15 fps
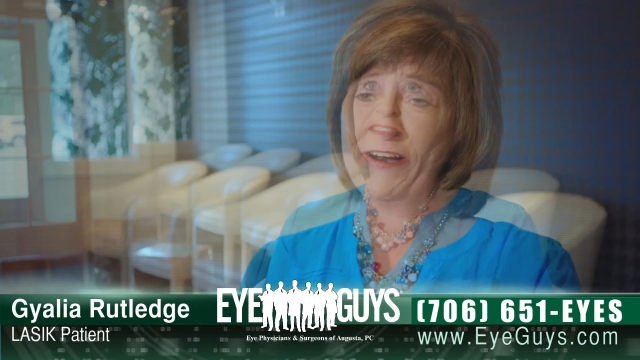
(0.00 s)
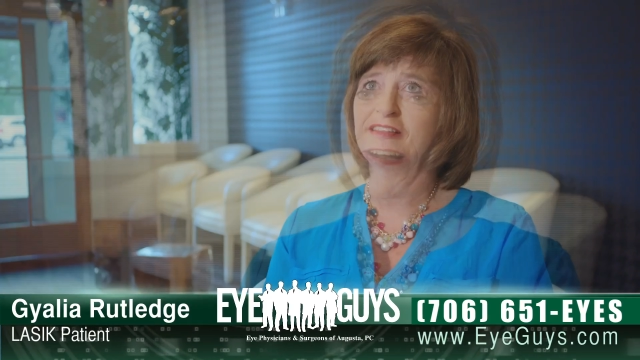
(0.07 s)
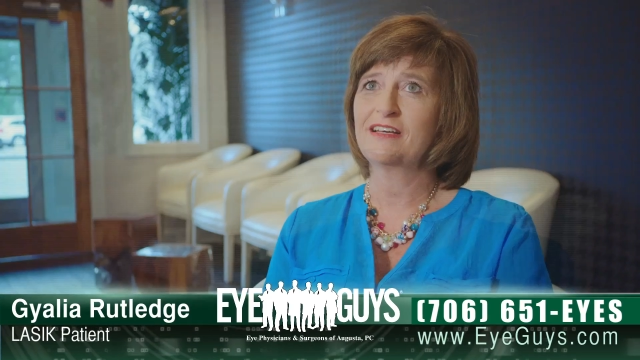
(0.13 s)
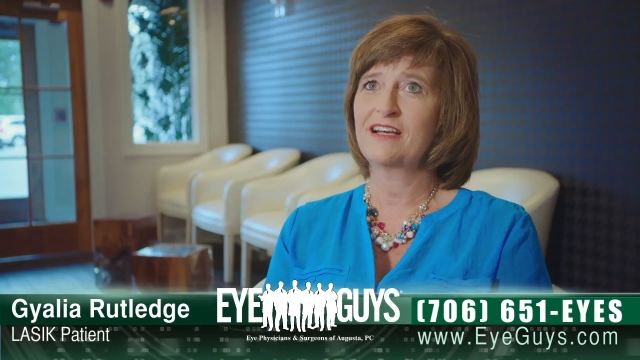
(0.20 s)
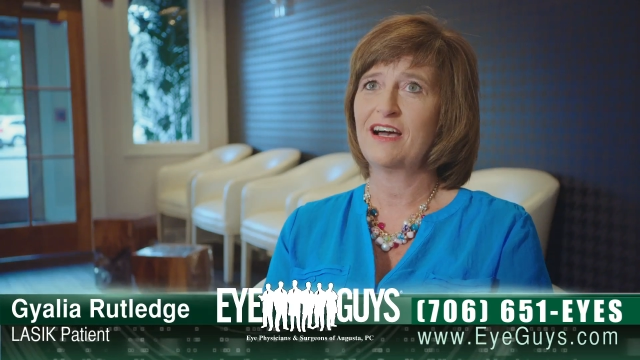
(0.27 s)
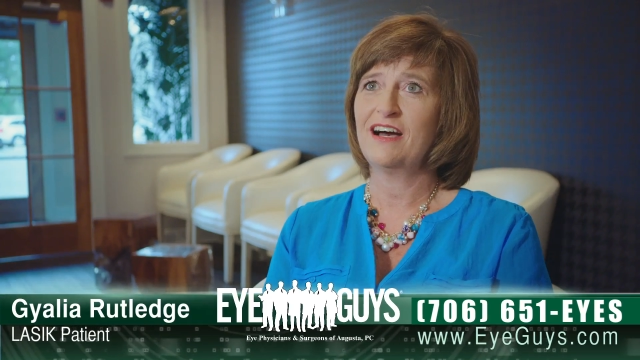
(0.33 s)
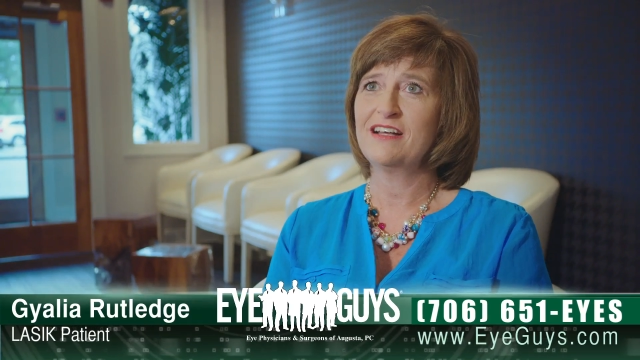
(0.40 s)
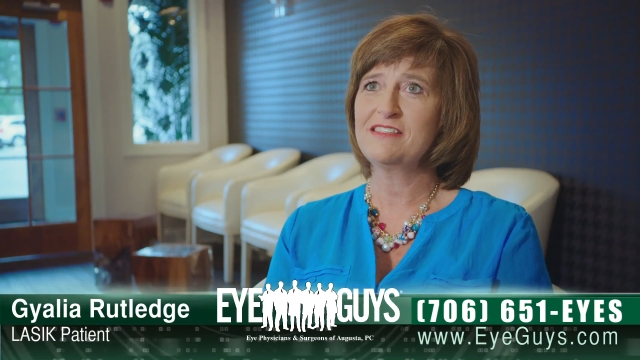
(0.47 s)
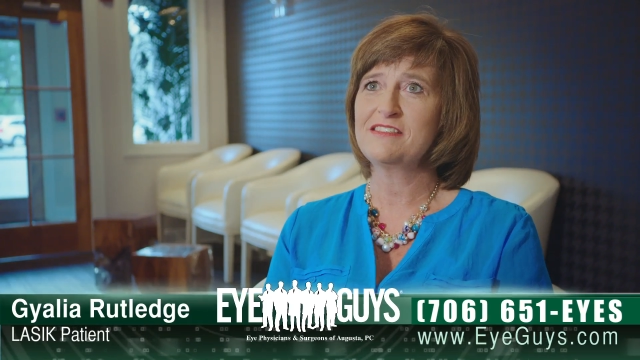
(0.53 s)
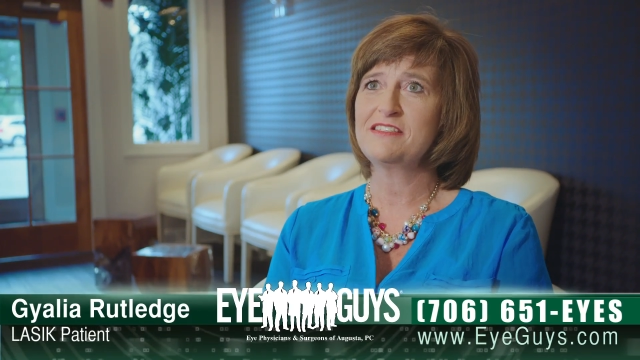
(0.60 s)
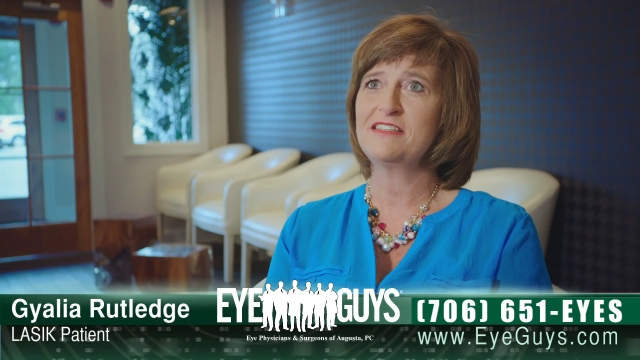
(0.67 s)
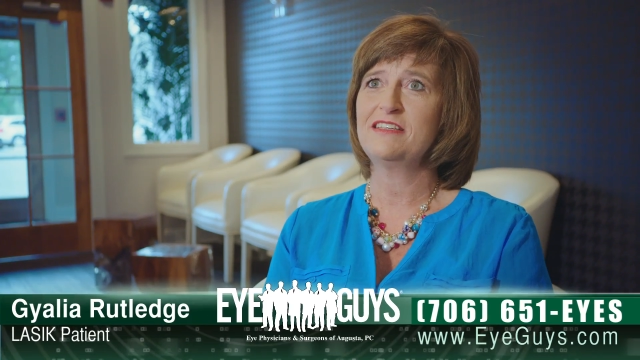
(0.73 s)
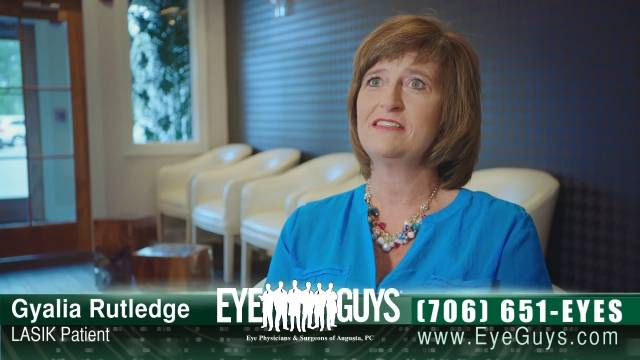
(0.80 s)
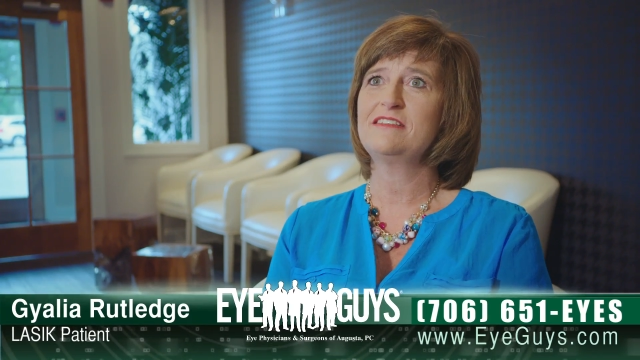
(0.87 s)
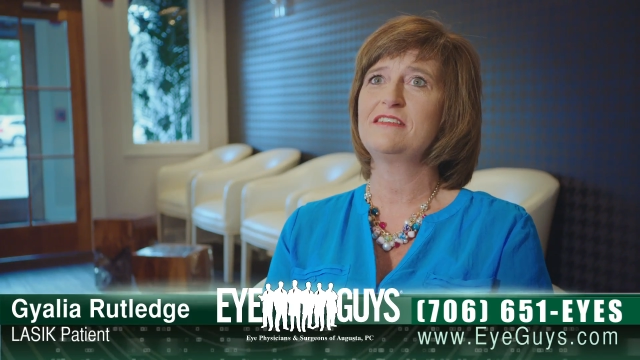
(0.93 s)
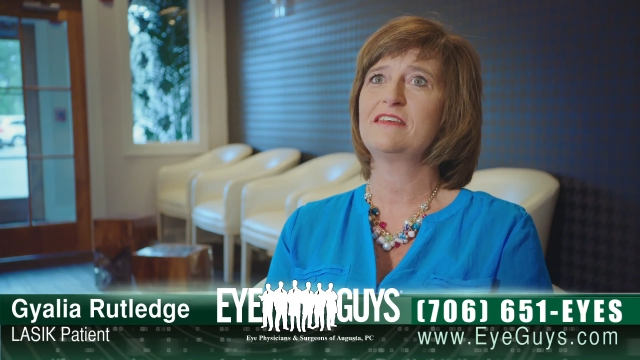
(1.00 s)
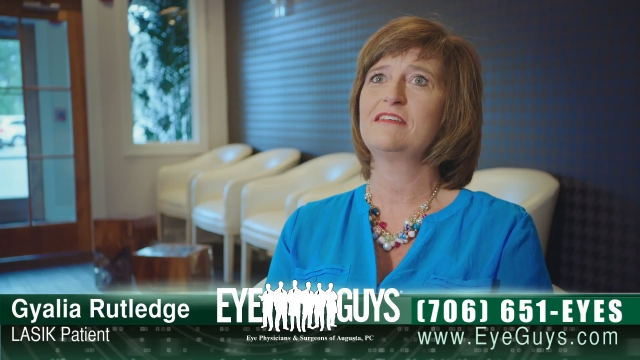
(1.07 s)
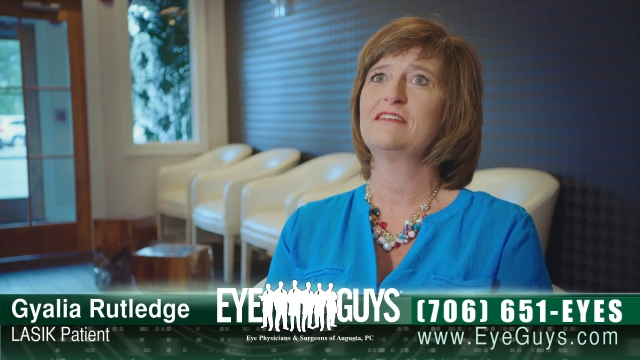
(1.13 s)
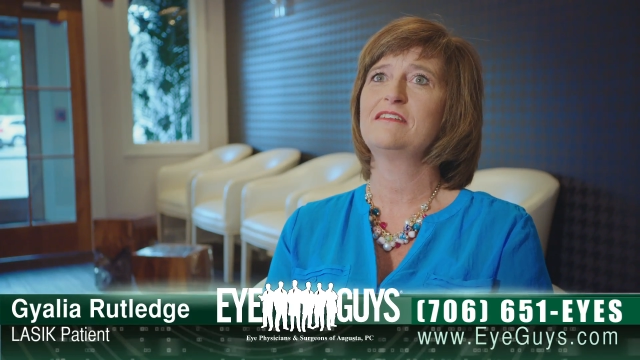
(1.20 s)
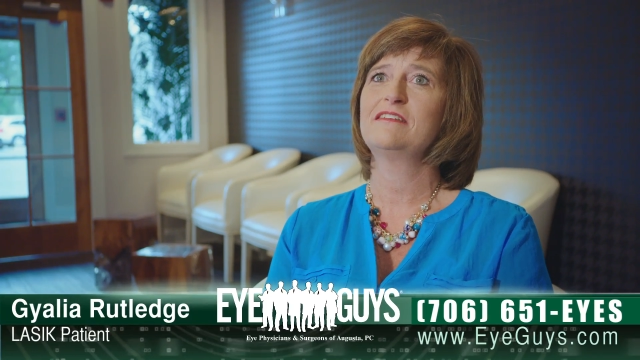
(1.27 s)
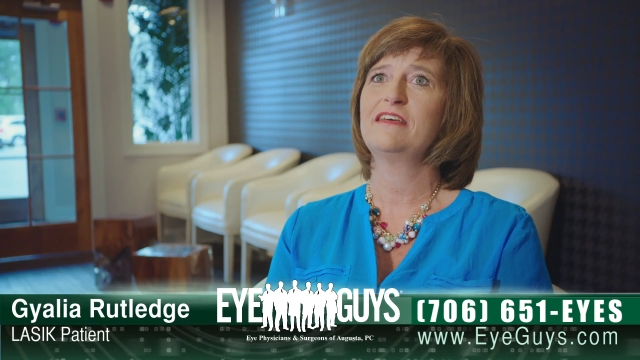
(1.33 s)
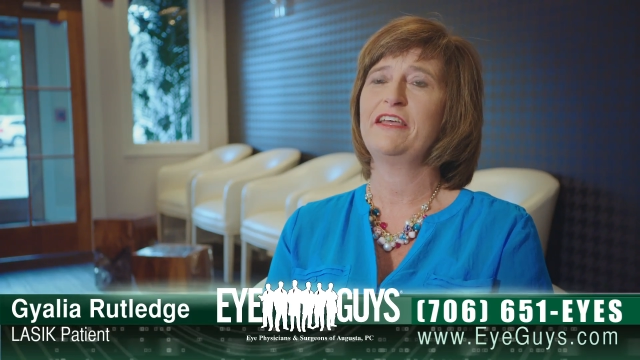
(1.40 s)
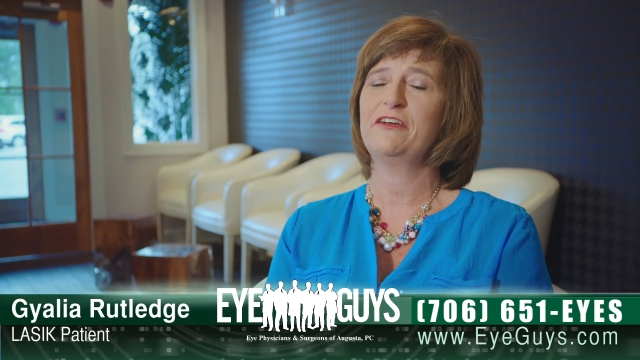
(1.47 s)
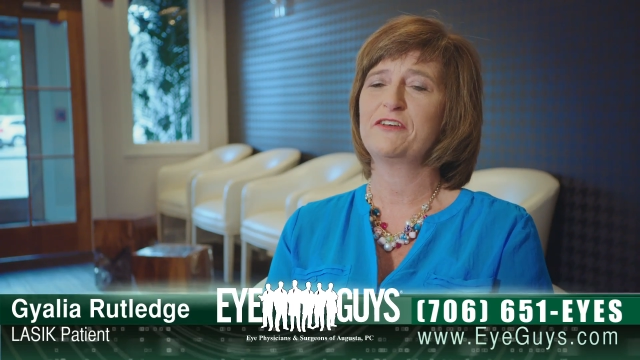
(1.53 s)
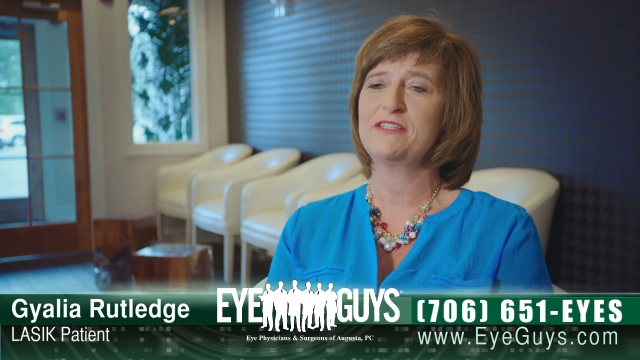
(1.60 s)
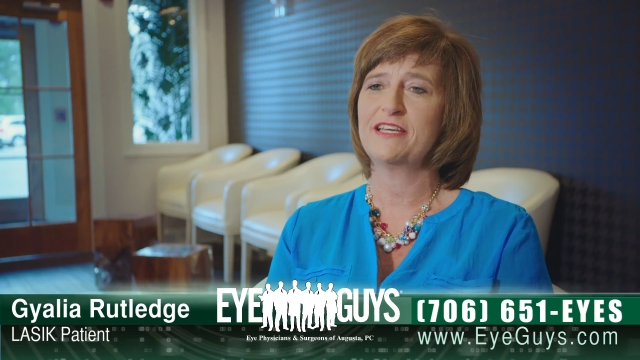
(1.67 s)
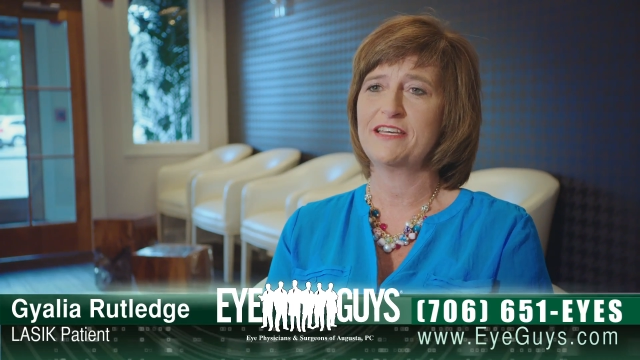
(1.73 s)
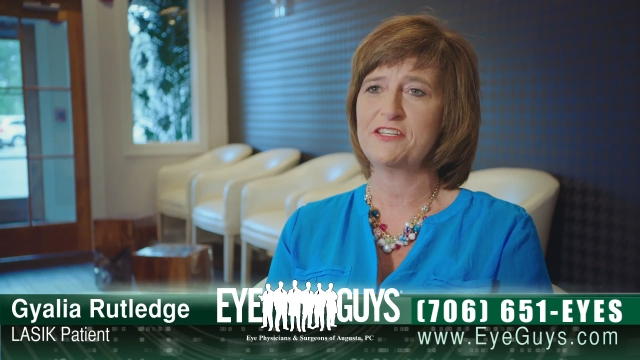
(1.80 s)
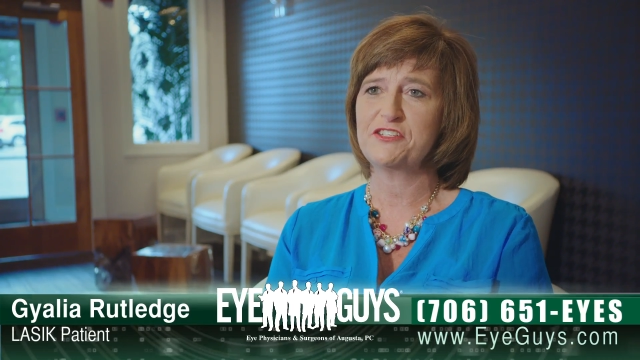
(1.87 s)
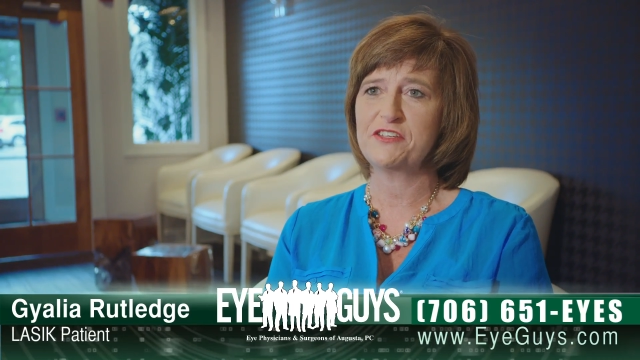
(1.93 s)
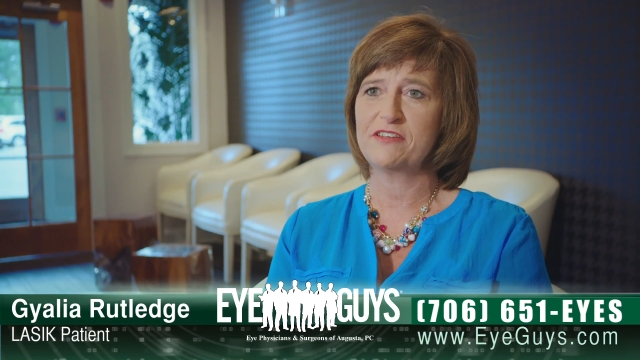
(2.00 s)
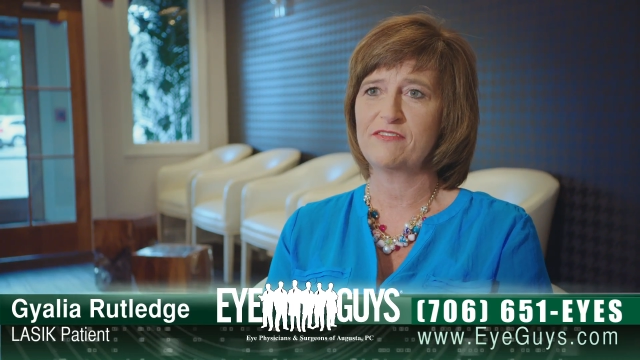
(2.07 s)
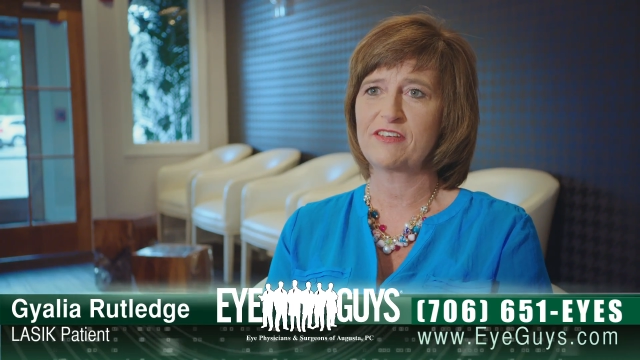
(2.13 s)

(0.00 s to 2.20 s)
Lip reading: The constant irritation